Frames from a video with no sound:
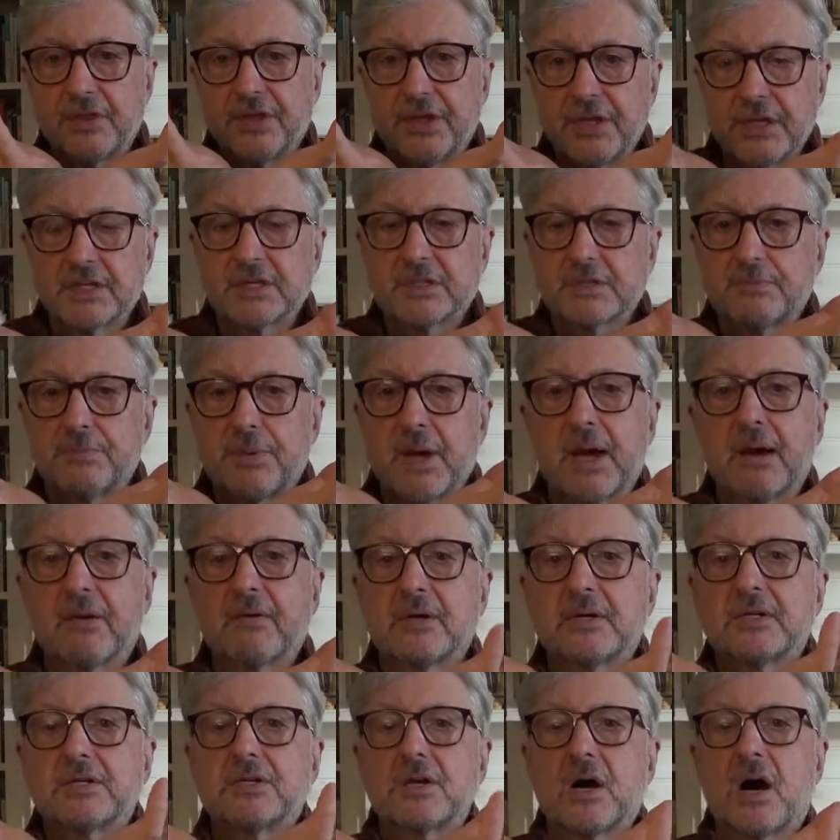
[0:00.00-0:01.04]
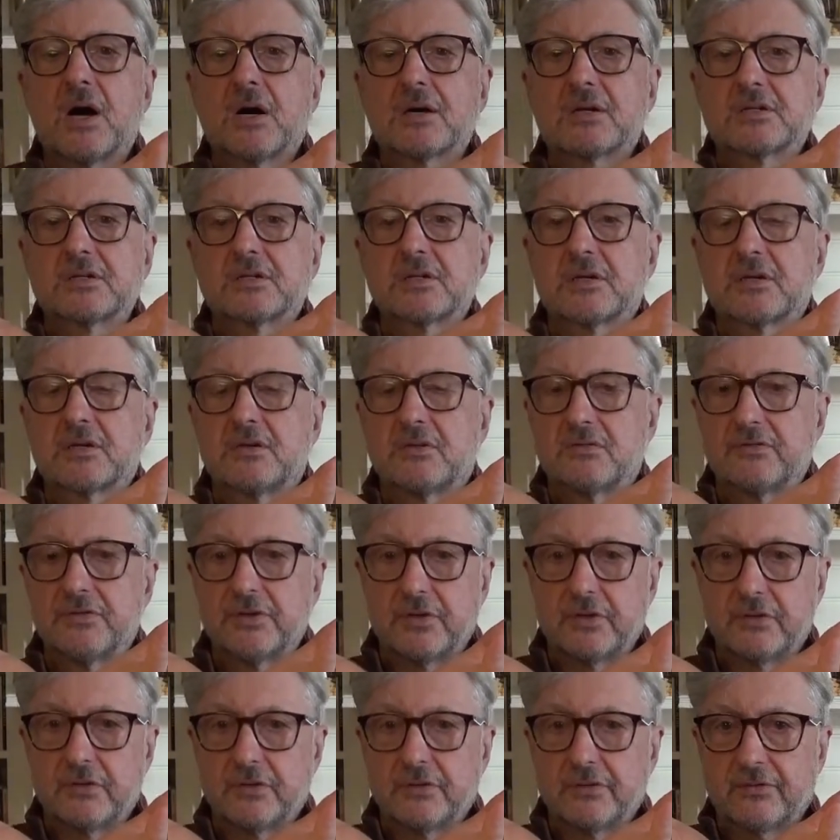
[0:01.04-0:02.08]
this paradoxical
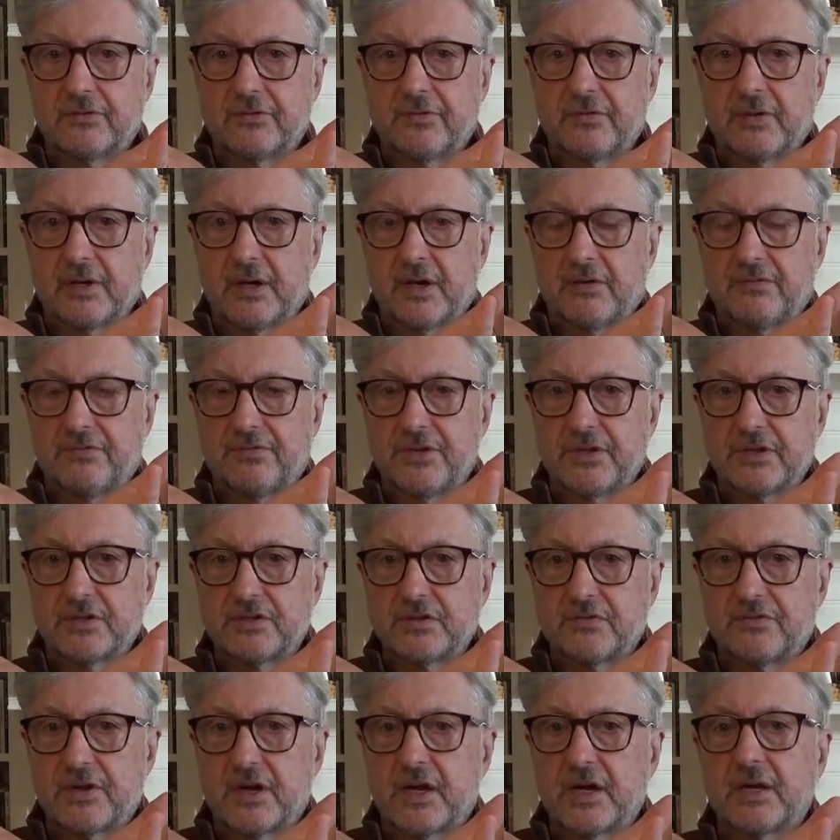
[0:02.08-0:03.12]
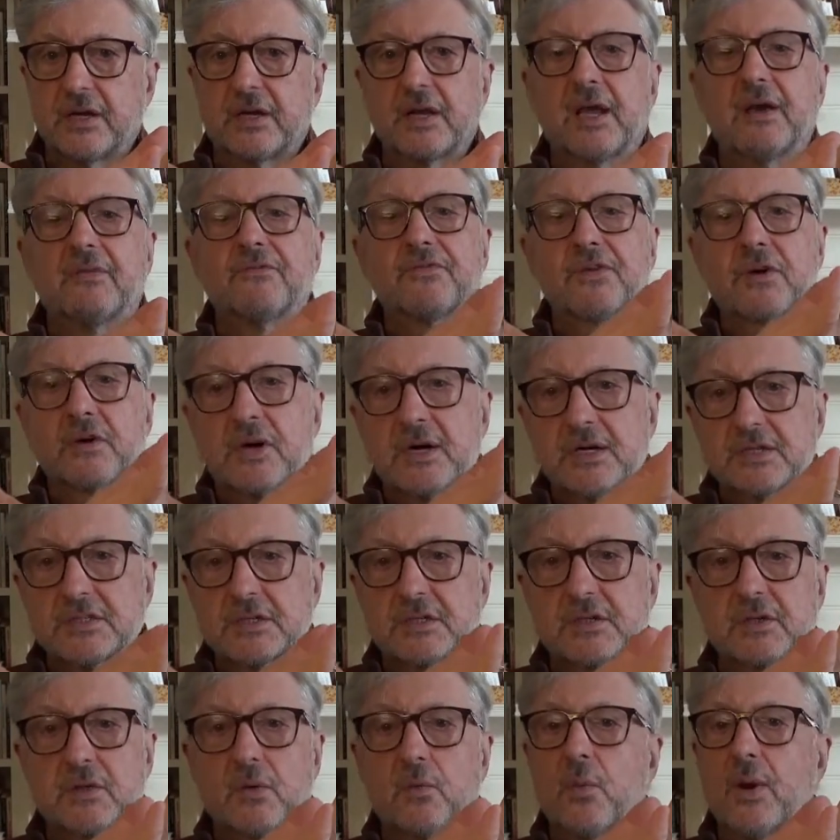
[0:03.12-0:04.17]
view of the divine. And for
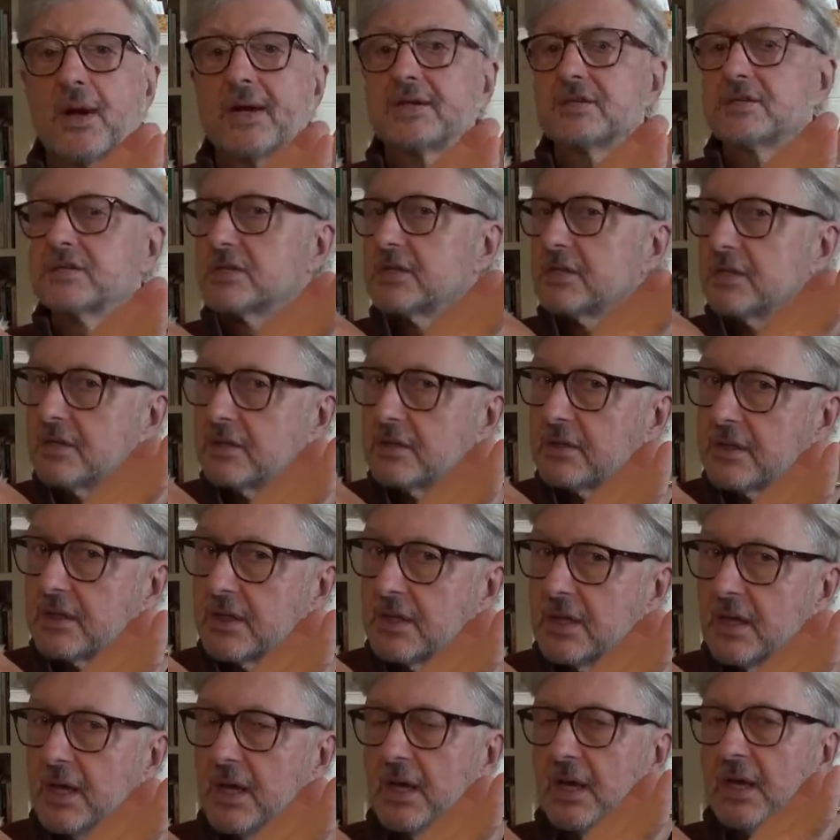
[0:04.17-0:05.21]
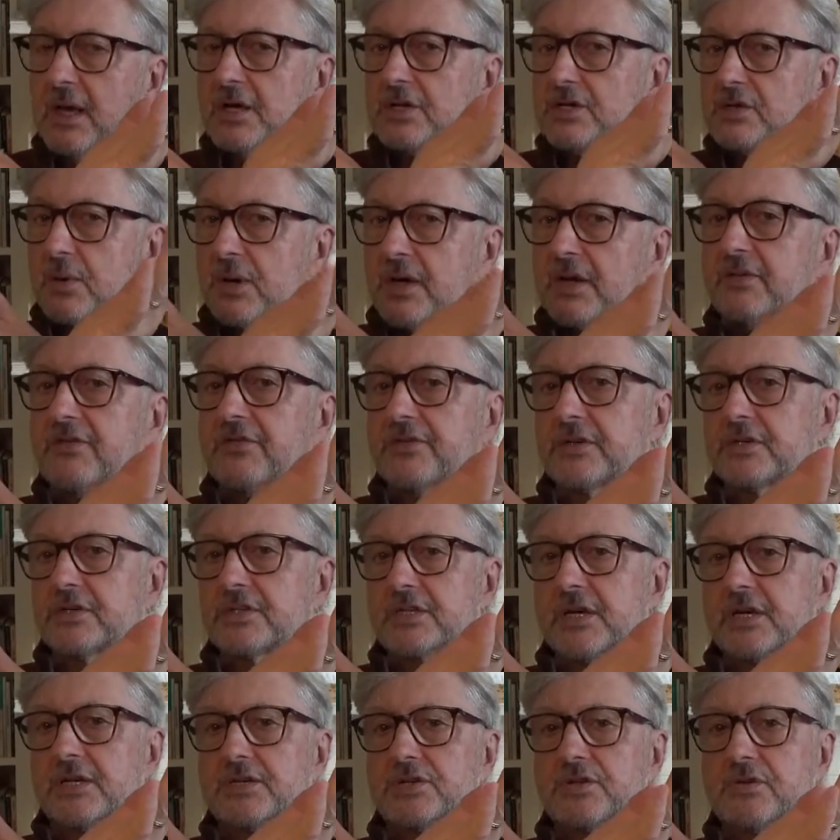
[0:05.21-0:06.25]
us in the West and in the
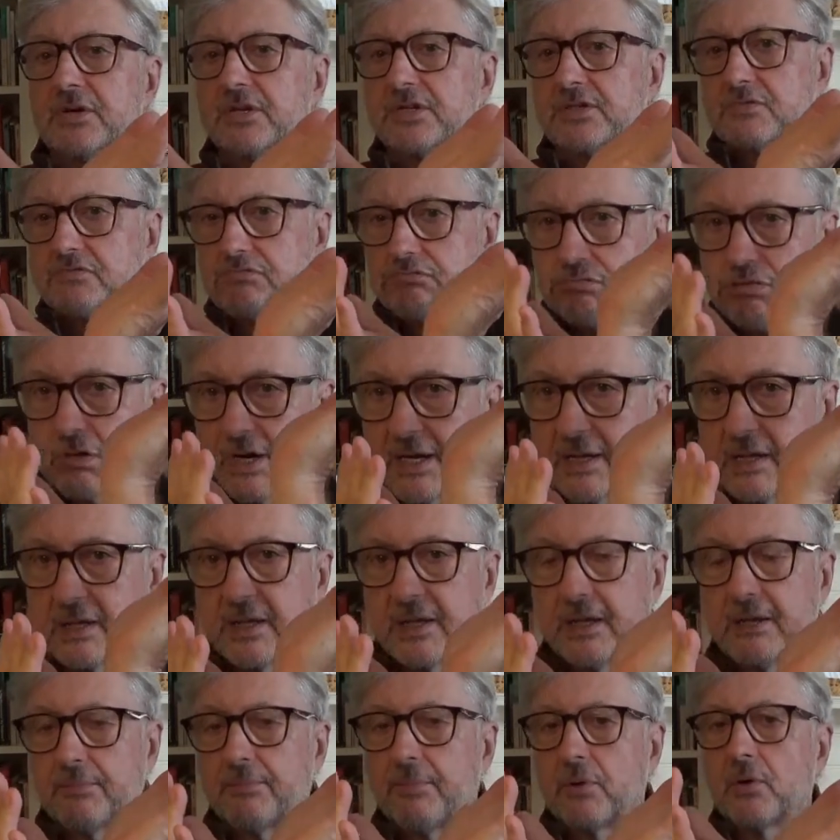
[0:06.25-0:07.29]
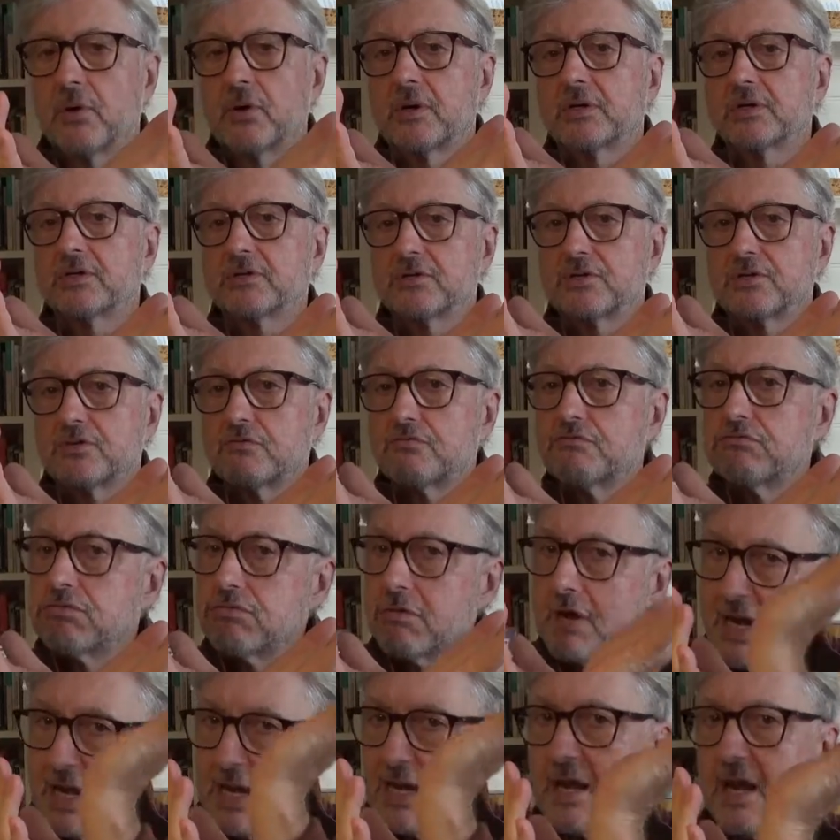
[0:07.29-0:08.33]
21st century, it's really important to
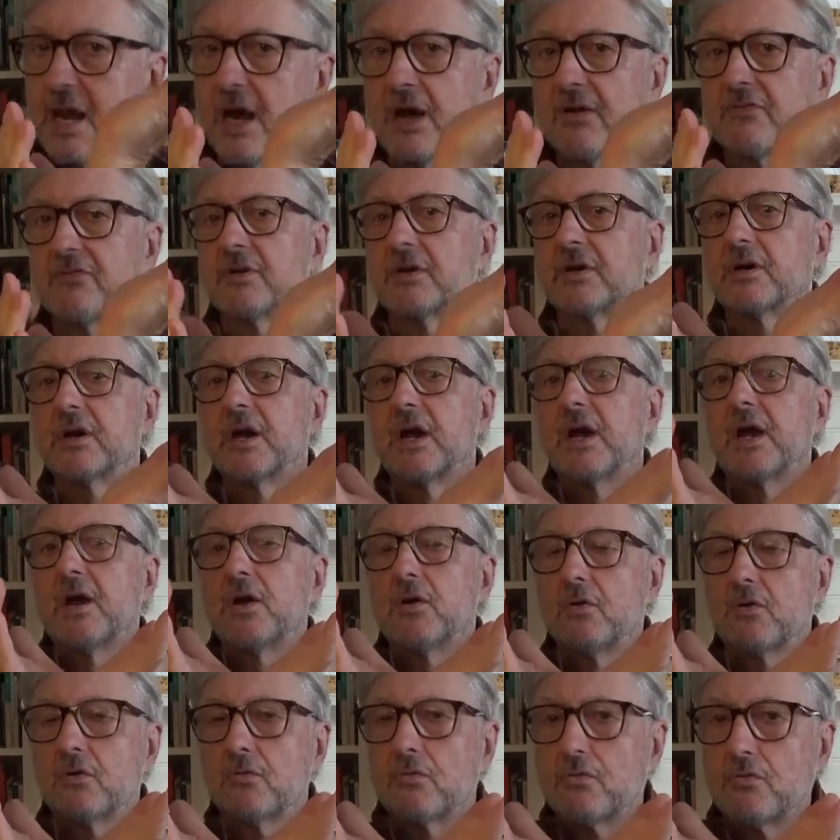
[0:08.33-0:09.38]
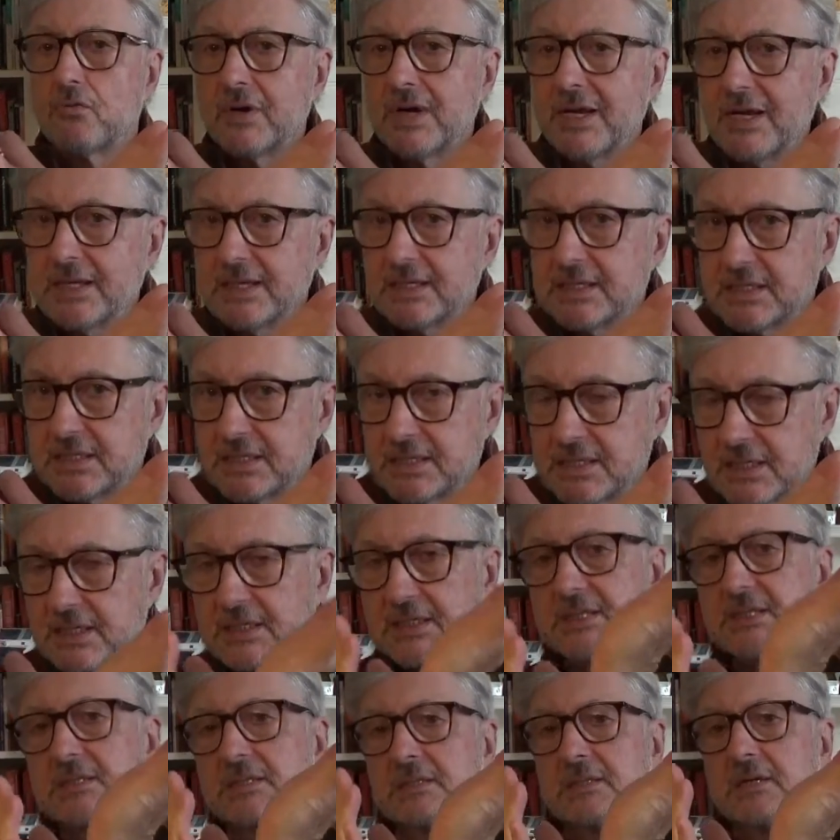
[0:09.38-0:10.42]

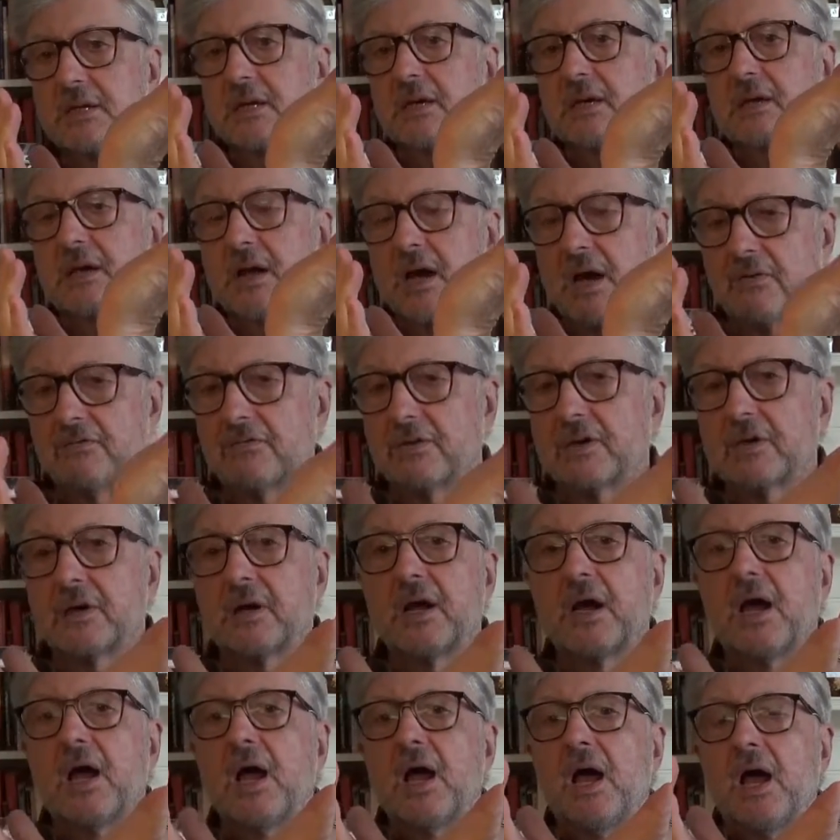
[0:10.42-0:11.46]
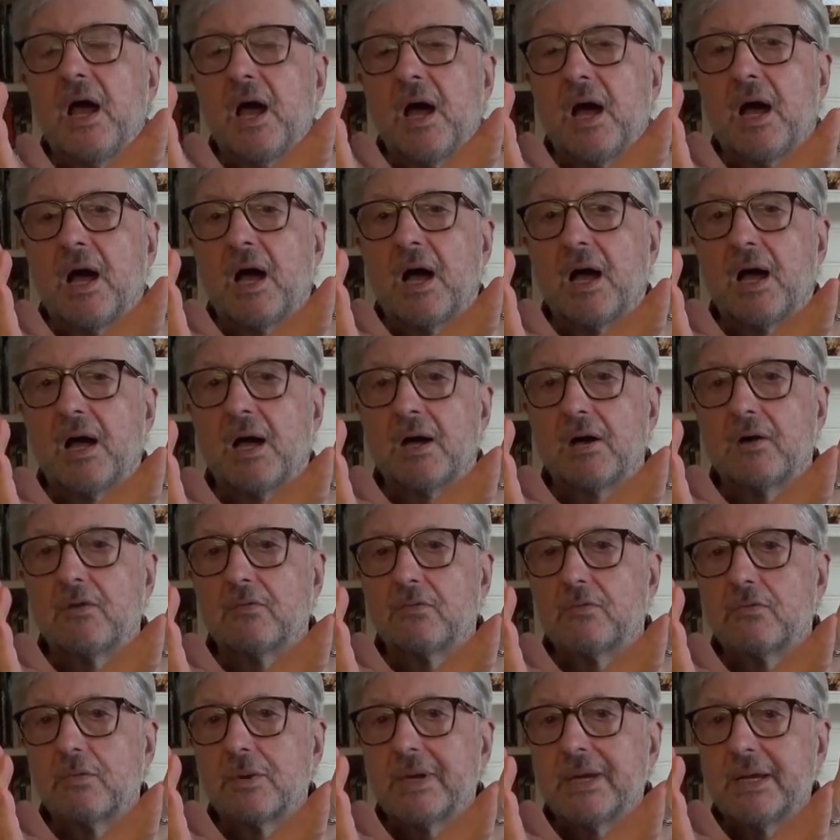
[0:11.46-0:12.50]

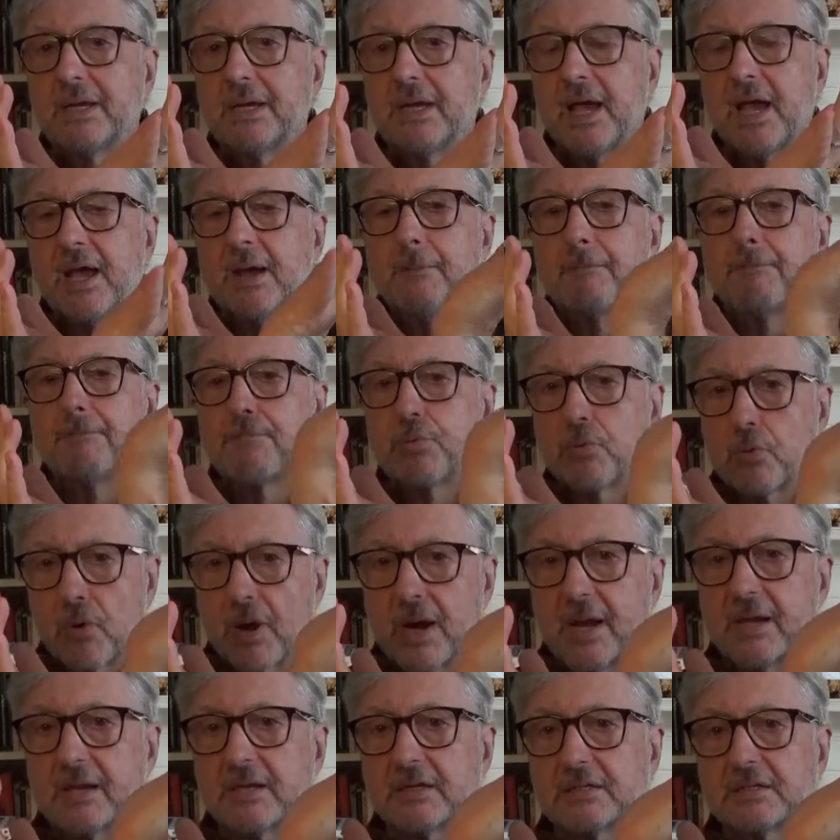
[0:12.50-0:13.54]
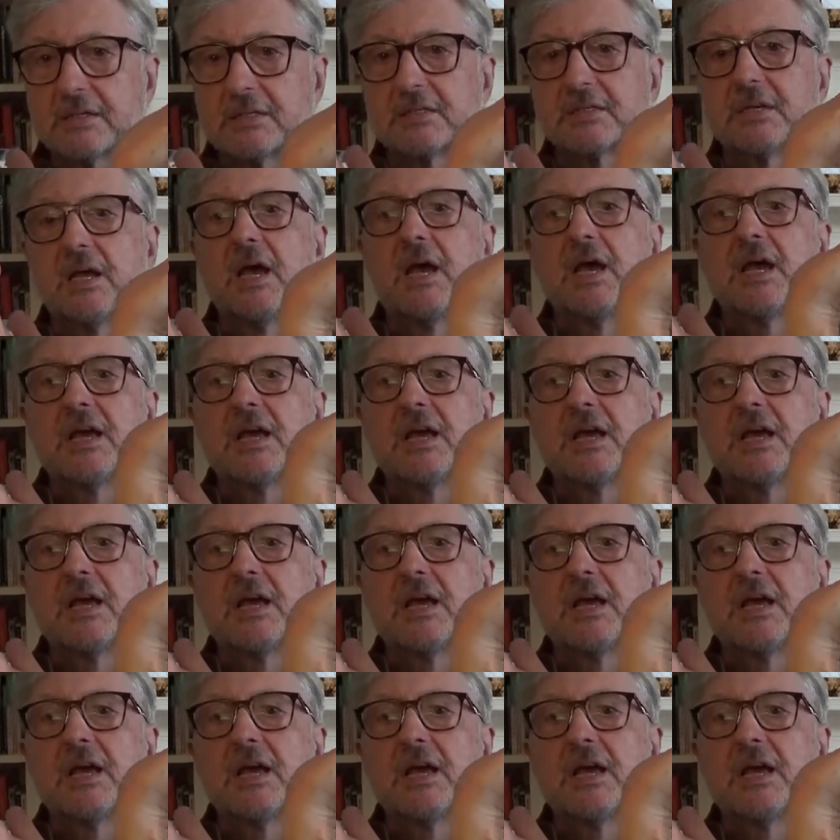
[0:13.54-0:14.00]
re-embrace